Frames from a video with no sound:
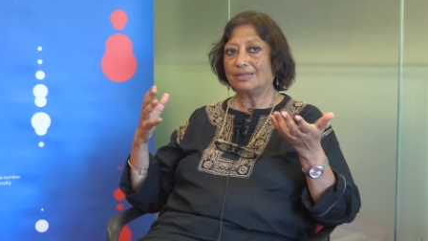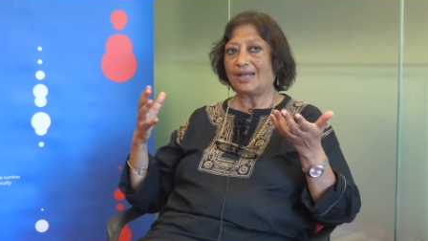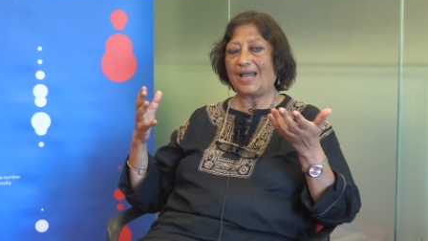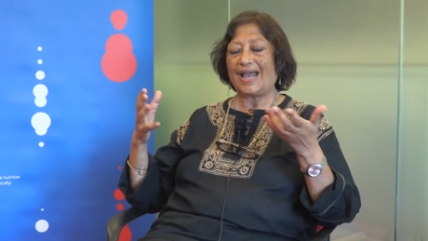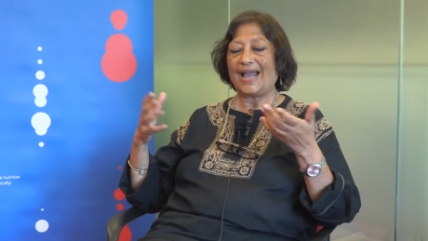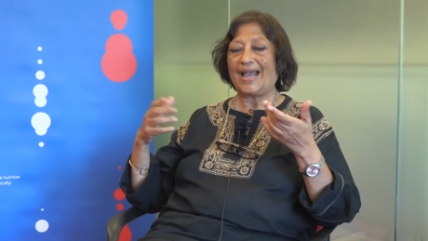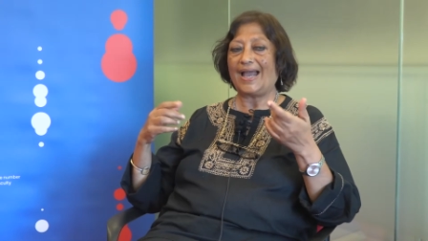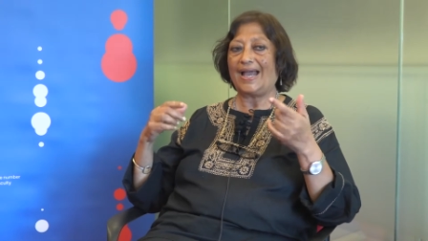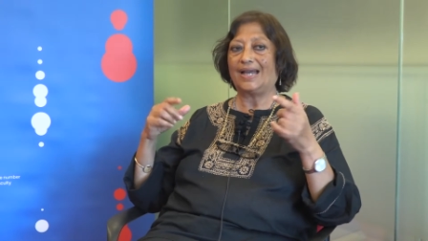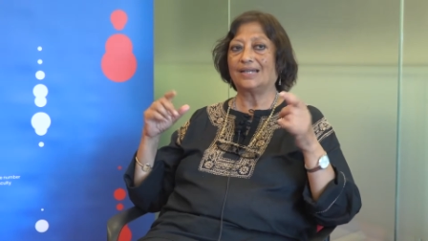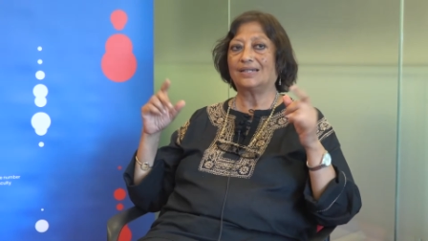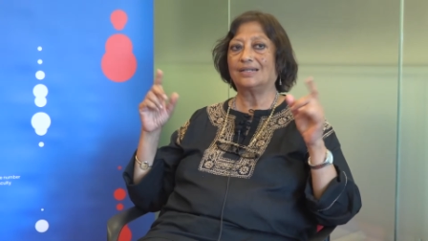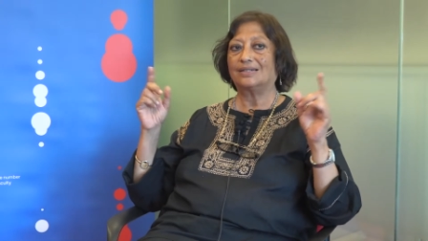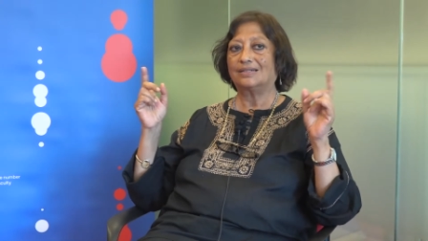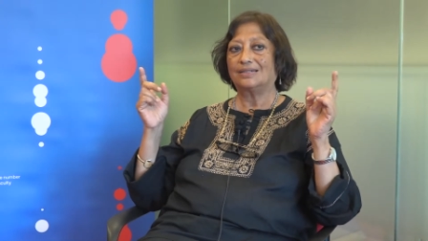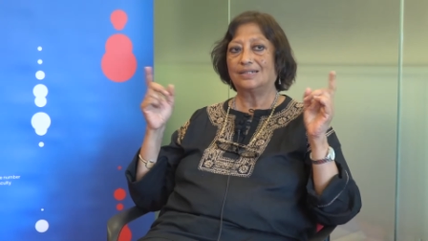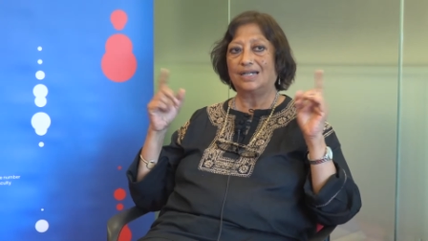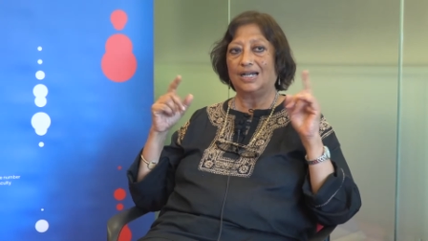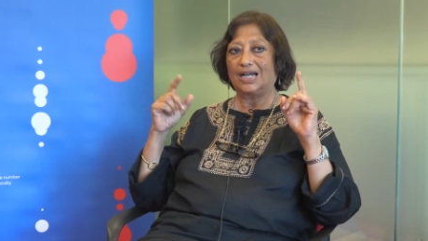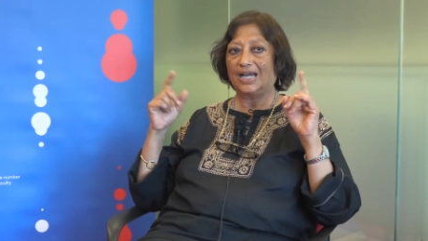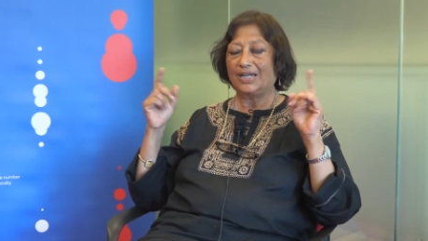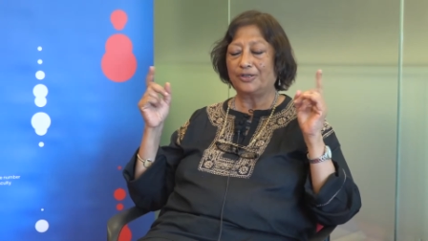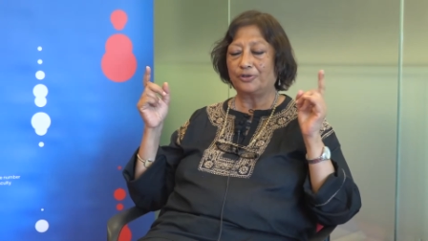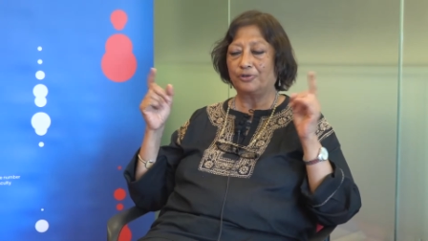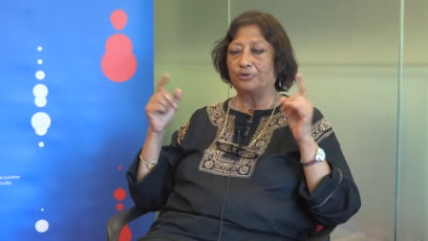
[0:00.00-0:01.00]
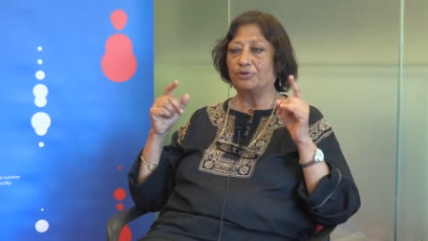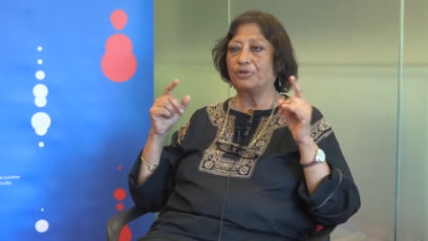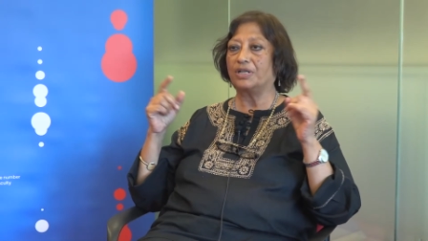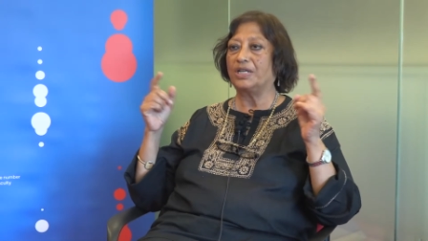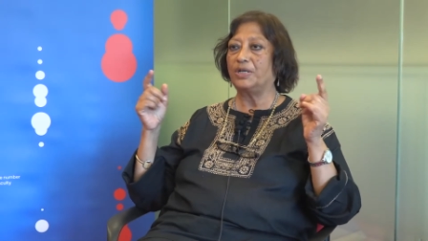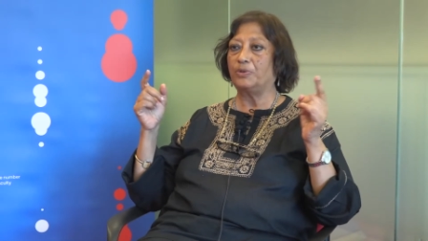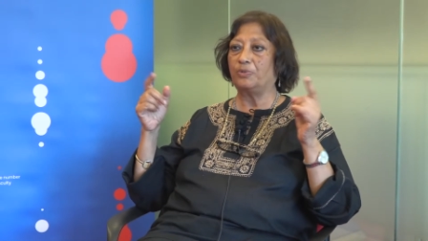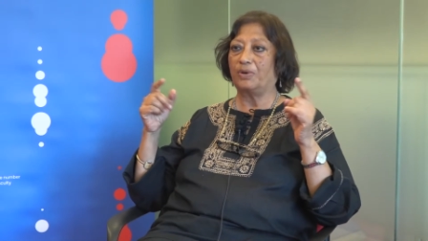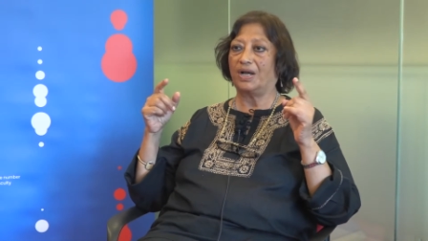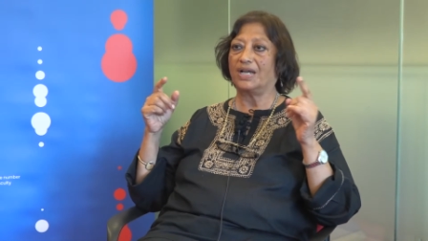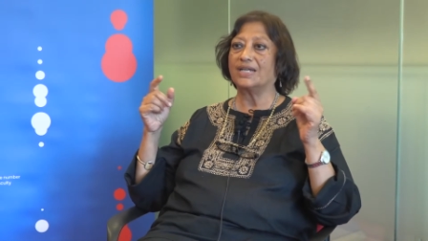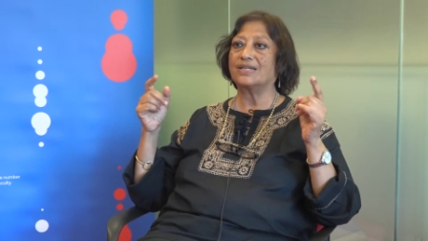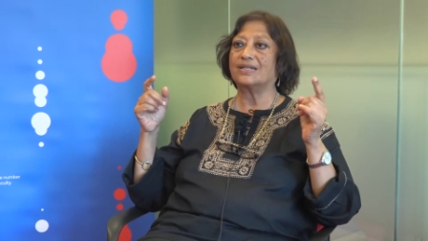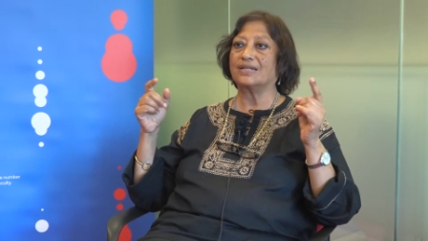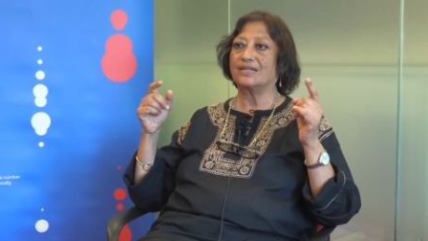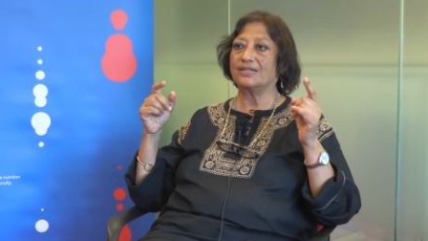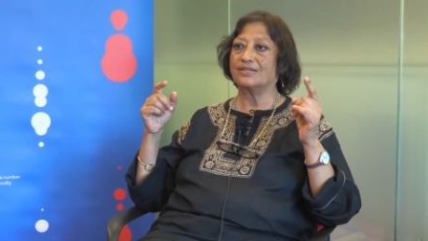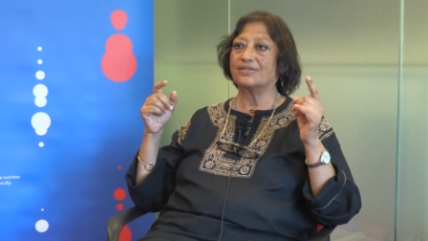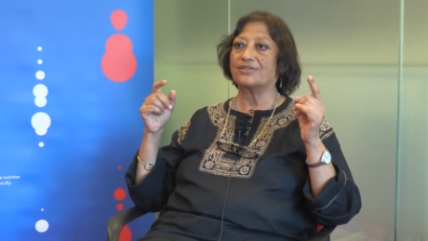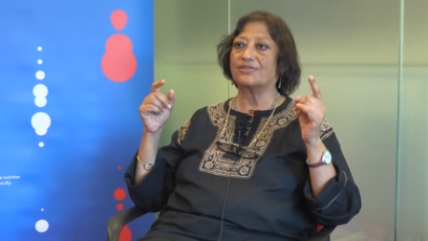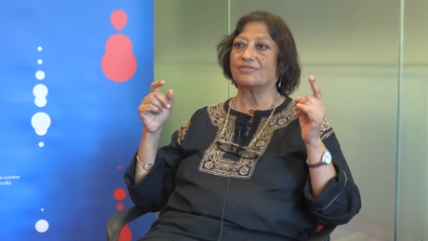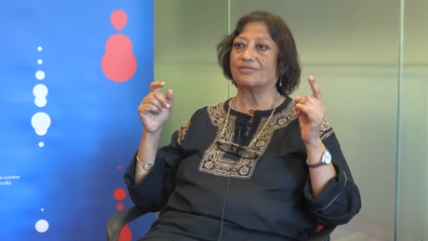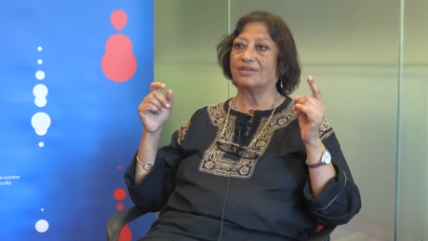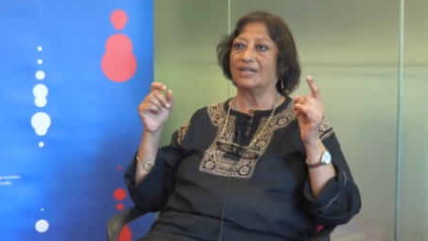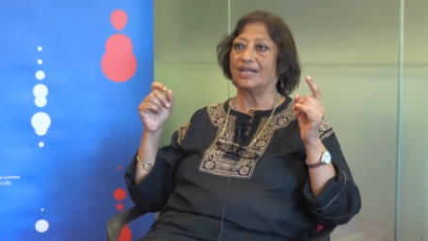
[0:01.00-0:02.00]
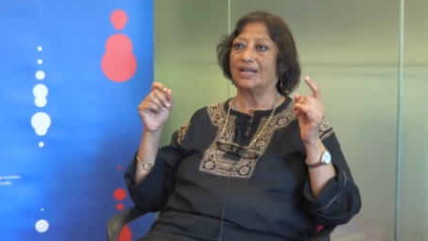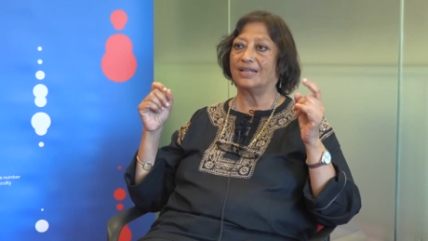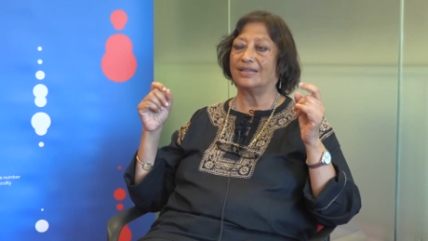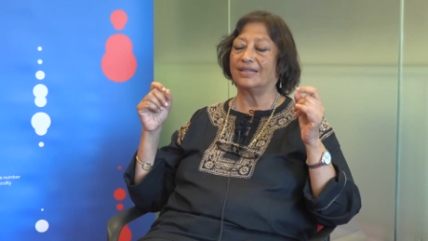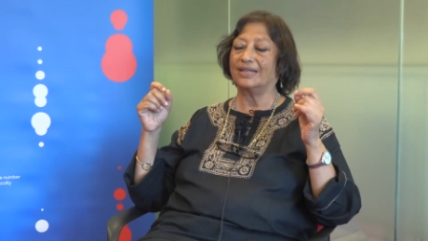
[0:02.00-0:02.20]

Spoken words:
had an only white history,